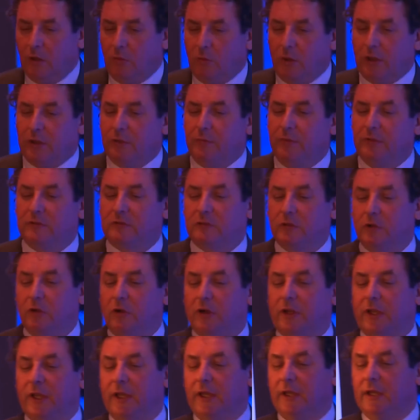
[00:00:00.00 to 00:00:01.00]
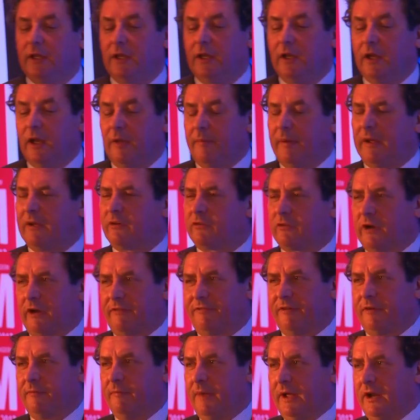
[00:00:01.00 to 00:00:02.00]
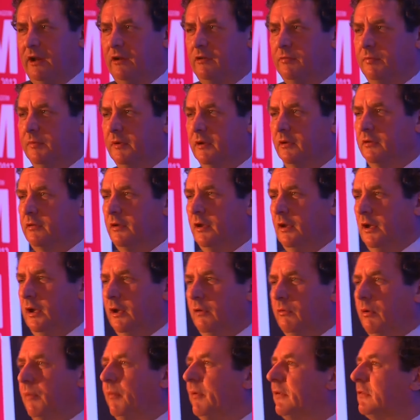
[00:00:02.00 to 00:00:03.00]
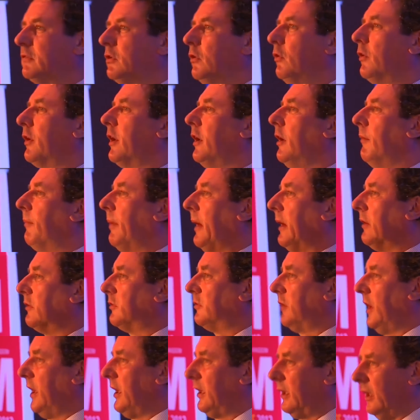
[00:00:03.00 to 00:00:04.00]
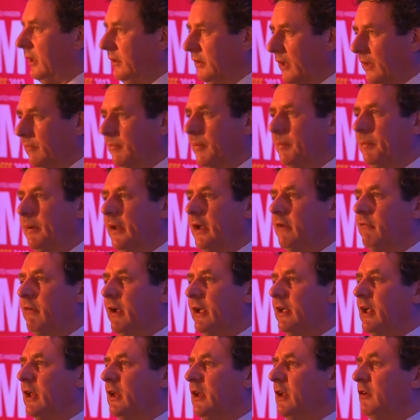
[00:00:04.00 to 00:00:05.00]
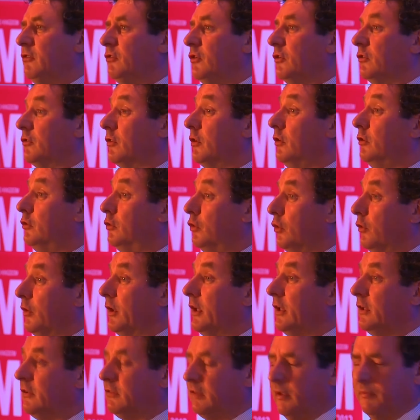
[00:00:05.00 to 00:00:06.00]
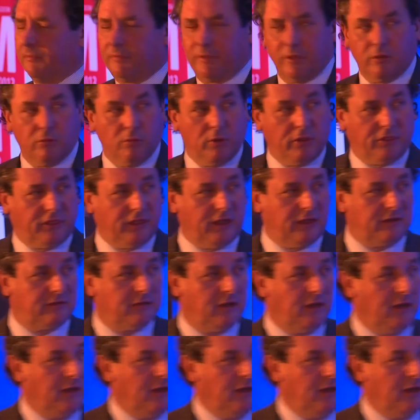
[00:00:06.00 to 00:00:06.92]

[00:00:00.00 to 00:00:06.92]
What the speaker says: Whether we're talking about traffic management, when we're talking about taking number plate recognitions and doing something with it,